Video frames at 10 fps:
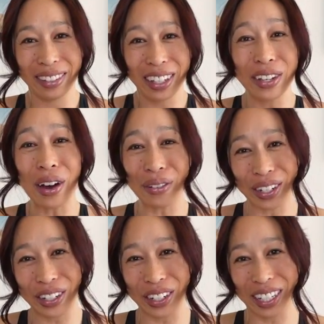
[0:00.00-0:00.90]
You owe it
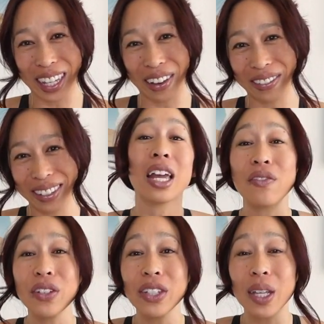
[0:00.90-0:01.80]
to yourself. If
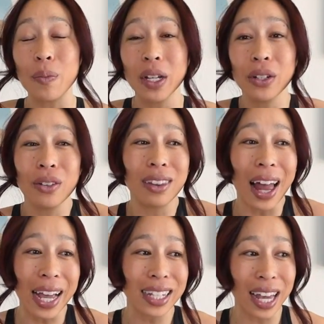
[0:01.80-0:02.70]
you're someone who
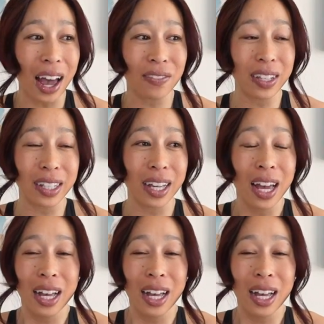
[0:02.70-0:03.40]
likes having